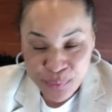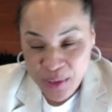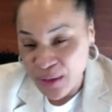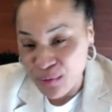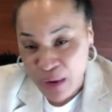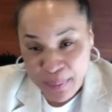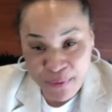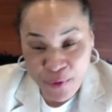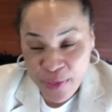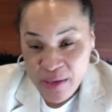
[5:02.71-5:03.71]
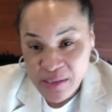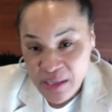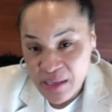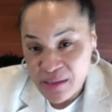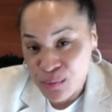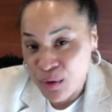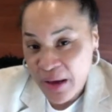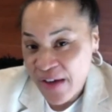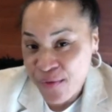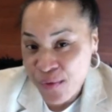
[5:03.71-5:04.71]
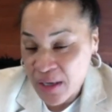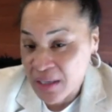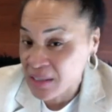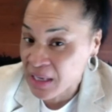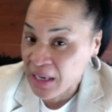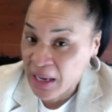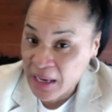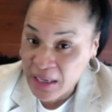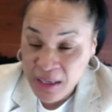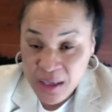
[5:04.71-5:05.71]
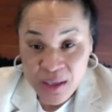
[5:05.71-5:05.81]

And then right before the season, we'll have one to say, hey,